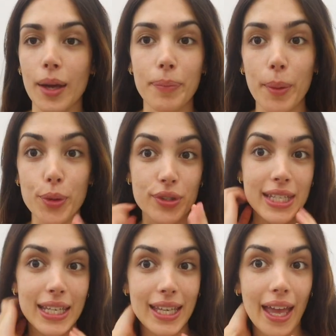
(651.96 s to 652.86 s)
bubble
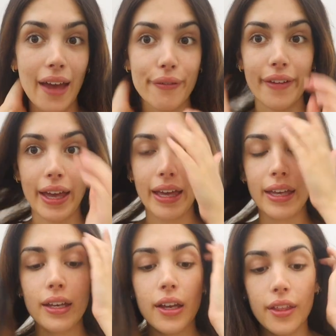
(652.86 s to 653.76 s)
tea cafe
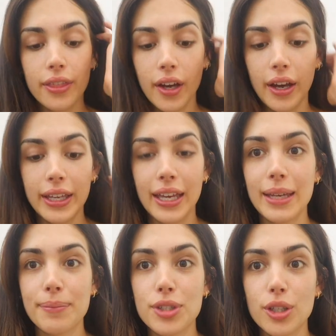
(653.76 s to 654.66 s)
that I
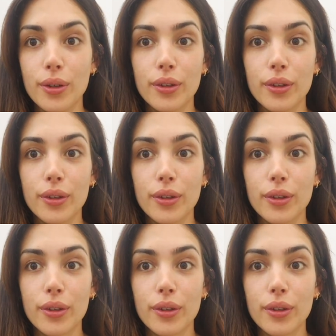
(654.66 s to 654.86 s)
came to